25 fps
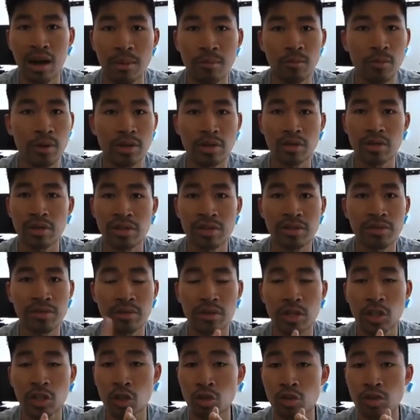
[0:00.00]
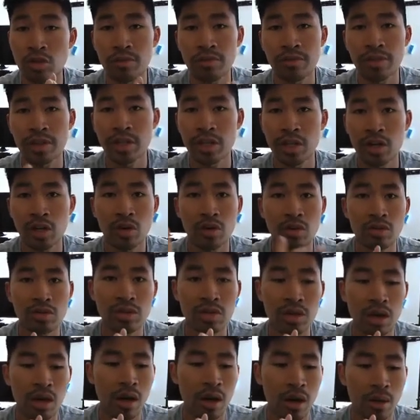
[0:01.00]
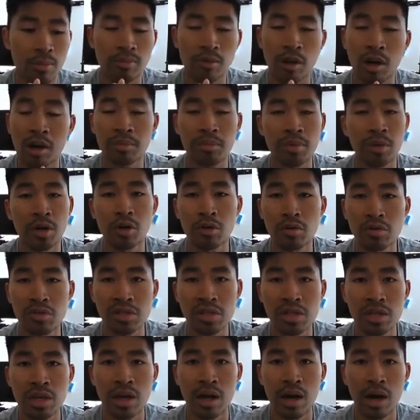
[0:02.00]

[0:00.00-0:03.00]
whether it's YouTube videos, blog posts,